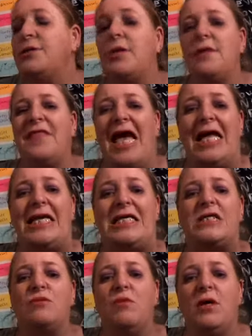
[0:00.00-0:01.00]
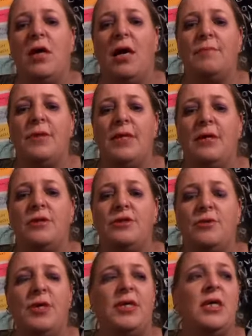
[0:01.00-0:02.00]
So that is what I plan on
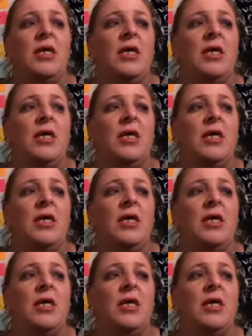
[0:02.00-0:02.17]
doing.